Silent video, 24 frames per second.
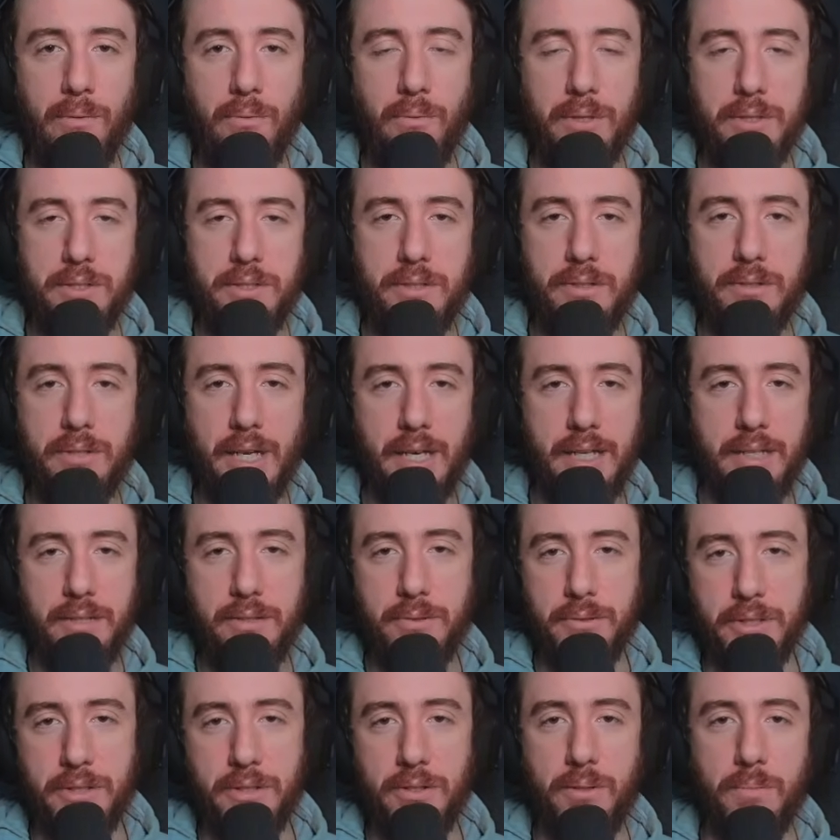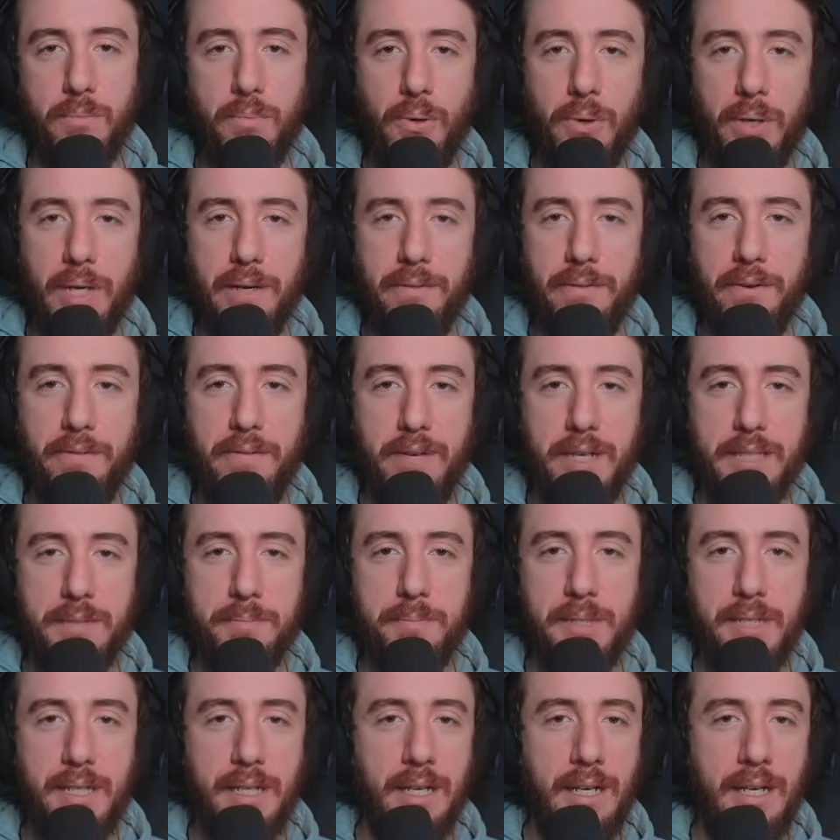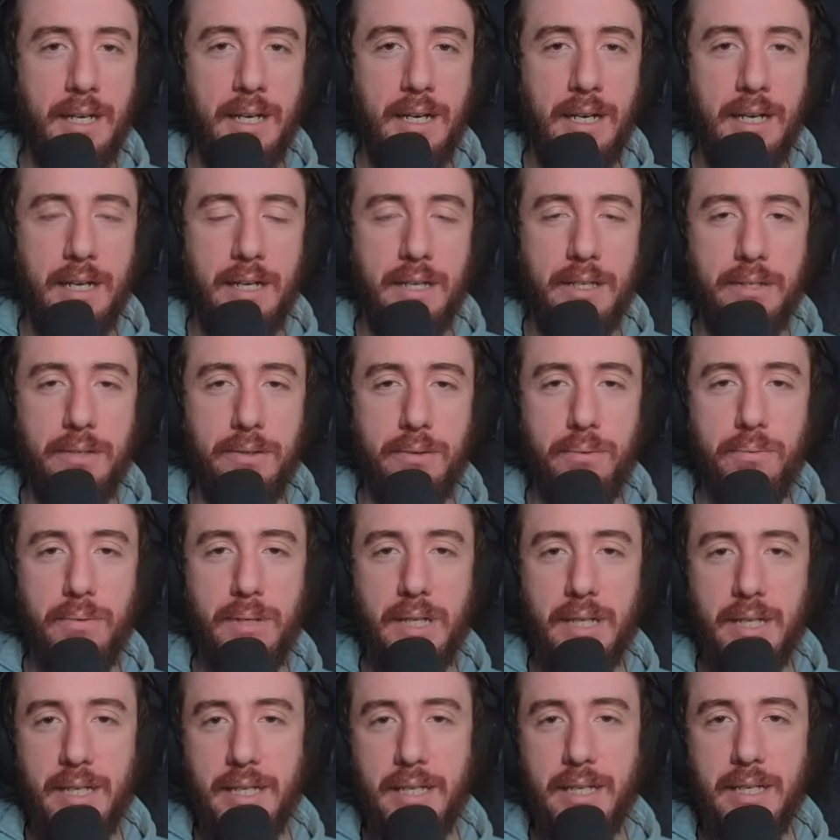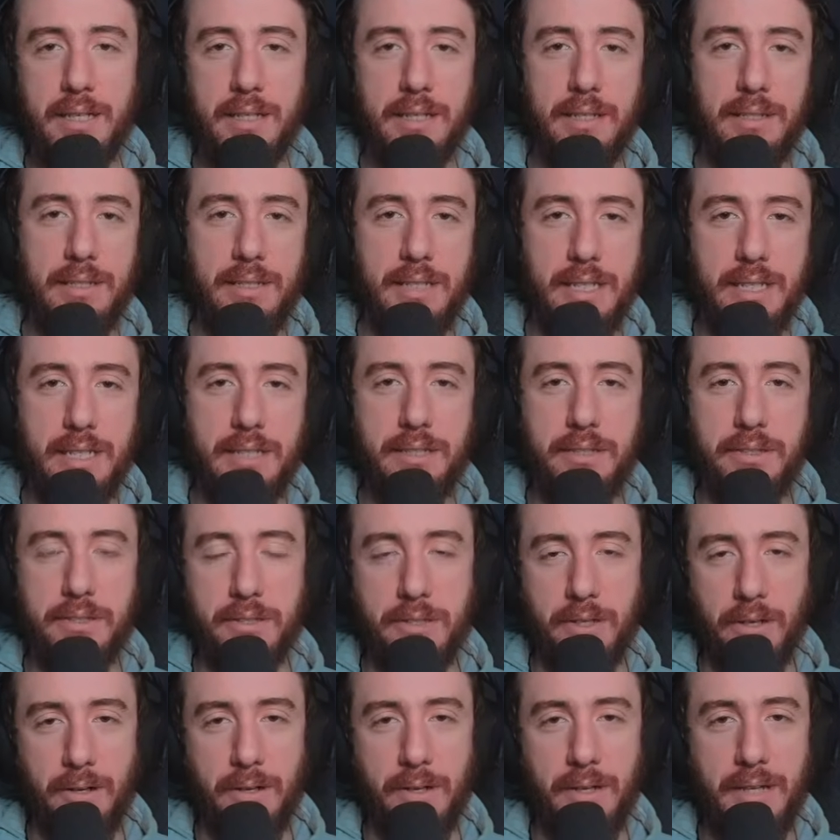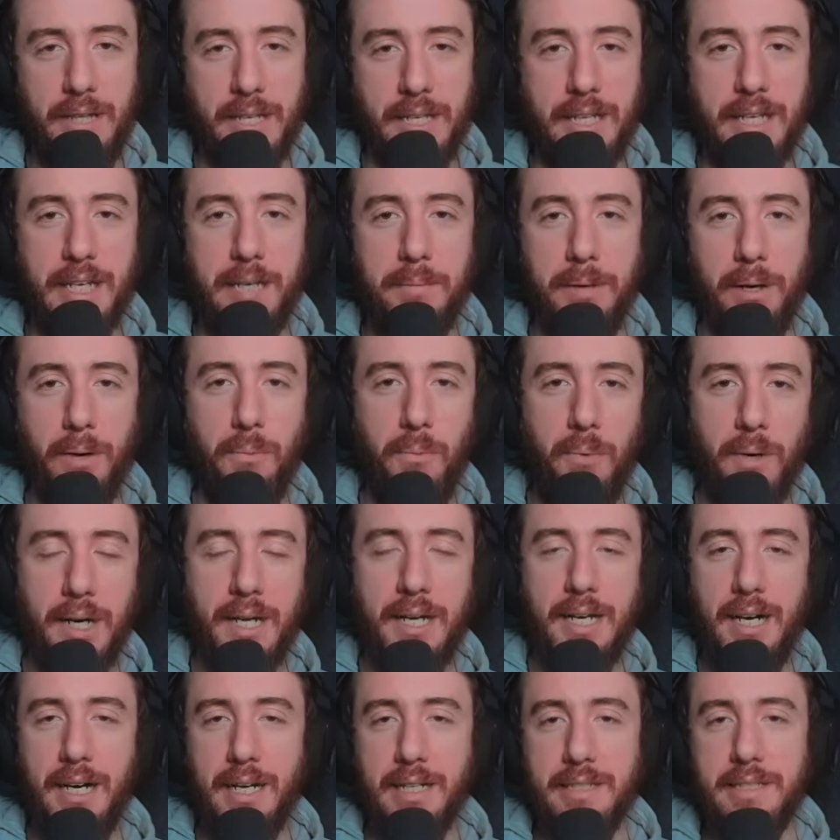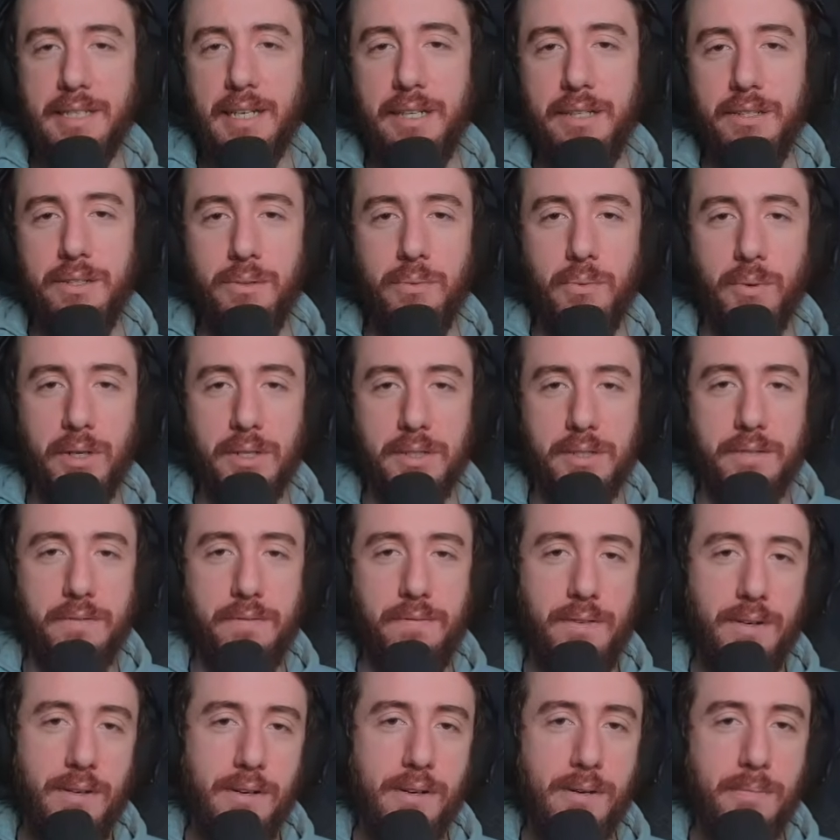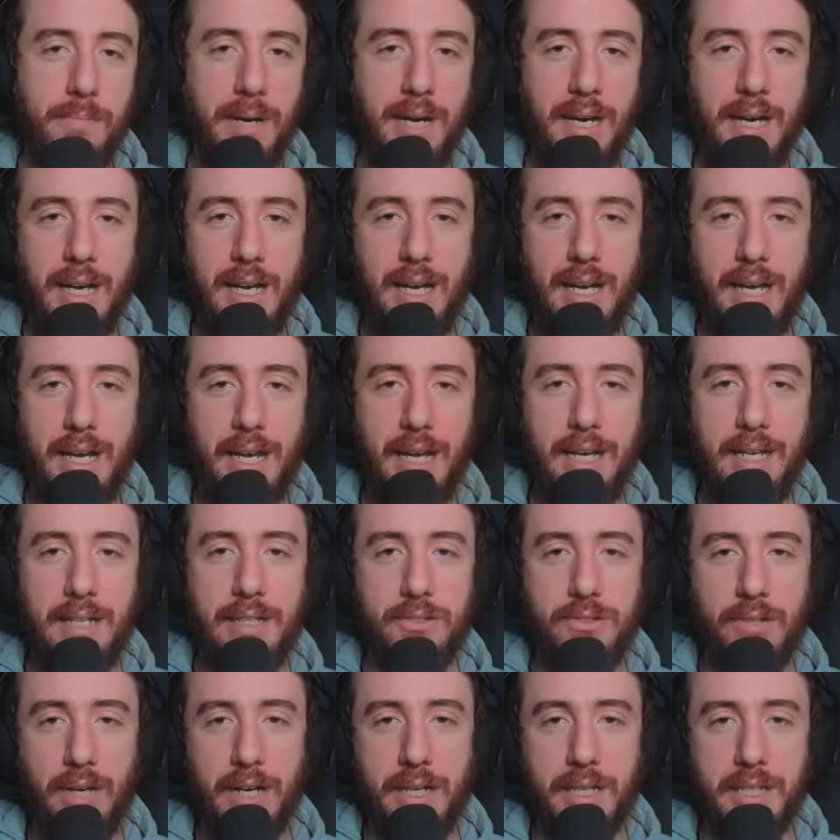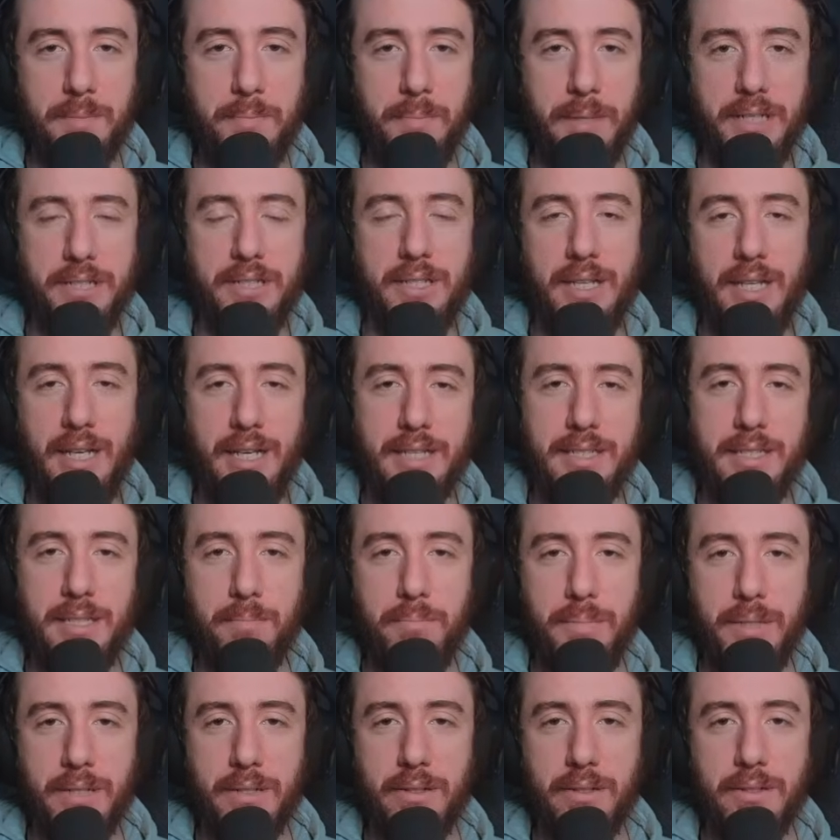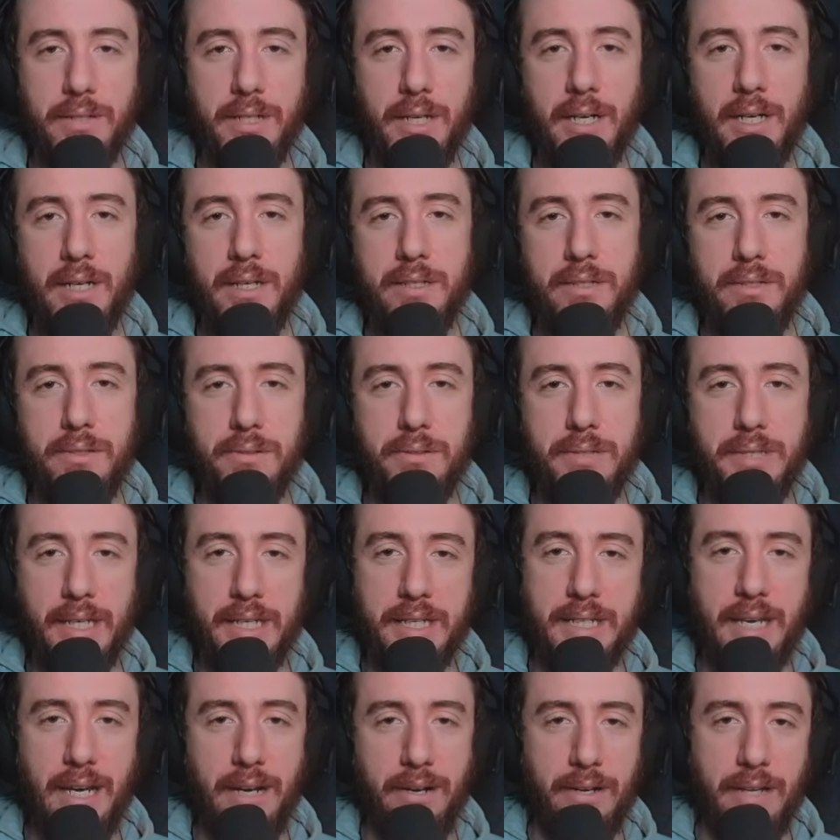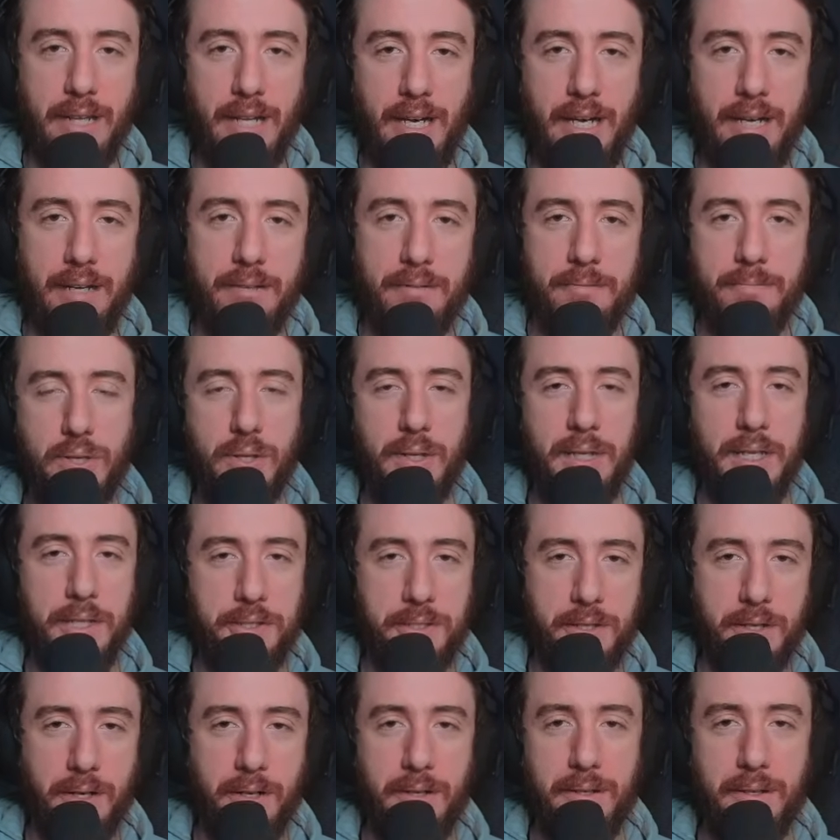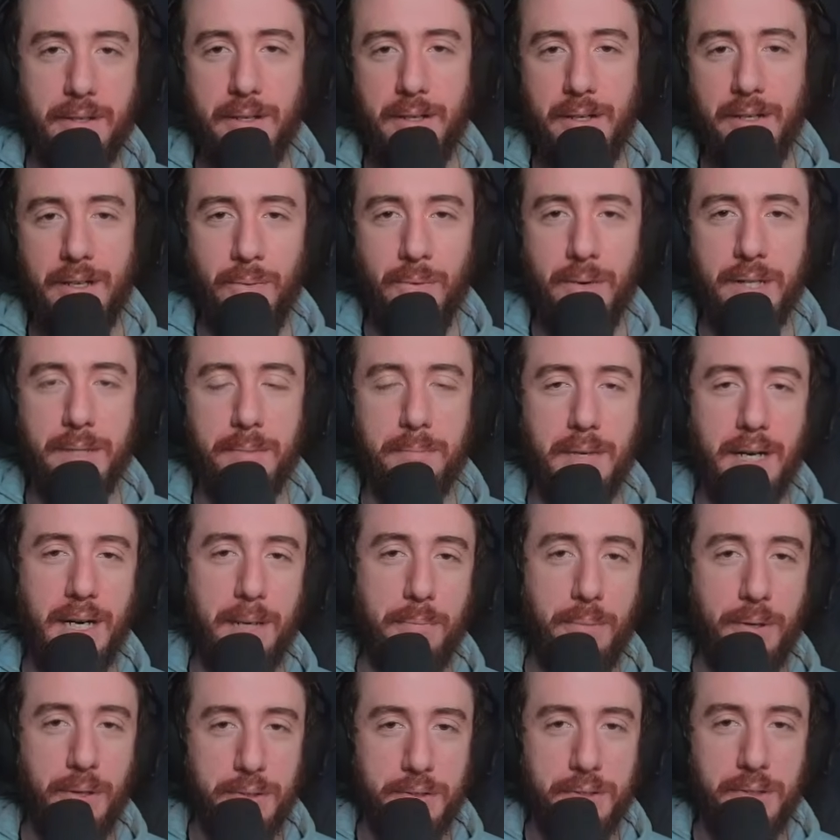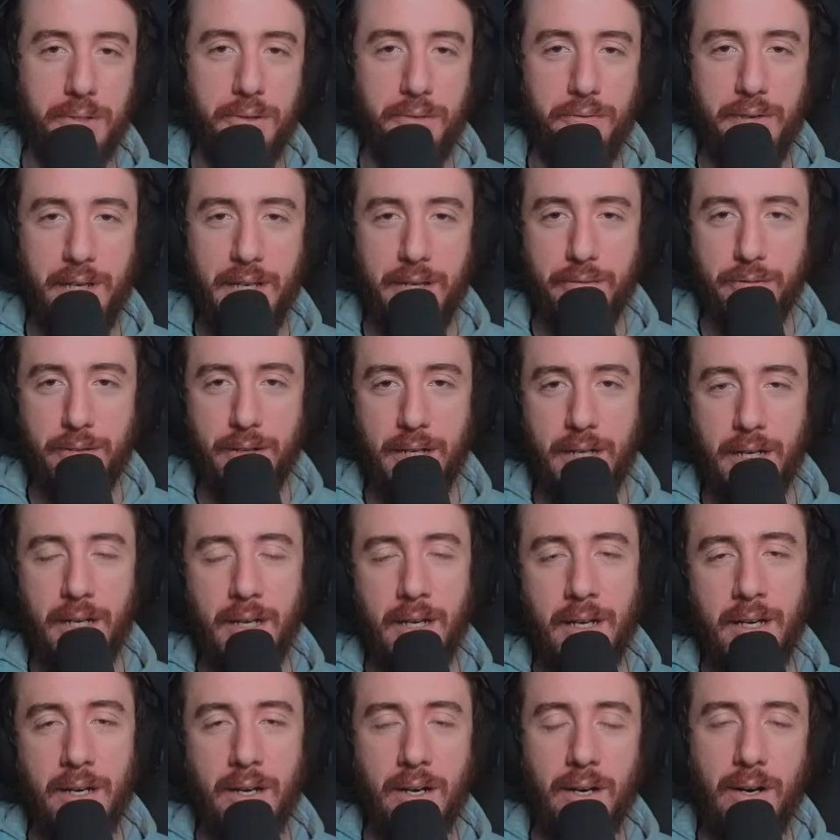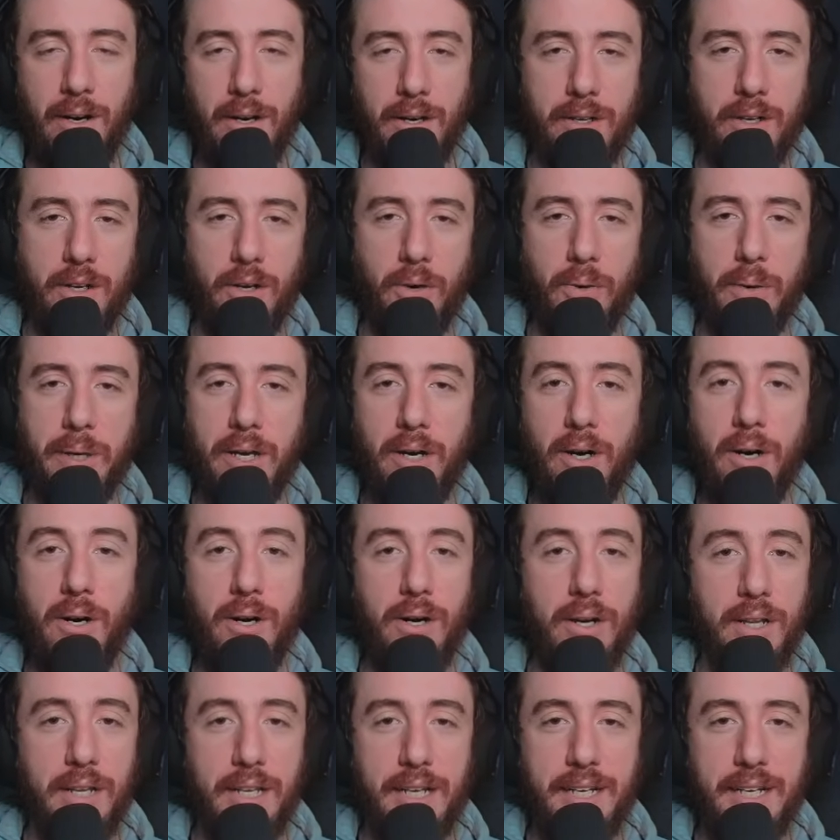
Once you get to a certain point of investment, you really need to start thinking about what content you want to farm and try to specialize the build to take care of that. So let's start with my personal favorite, going all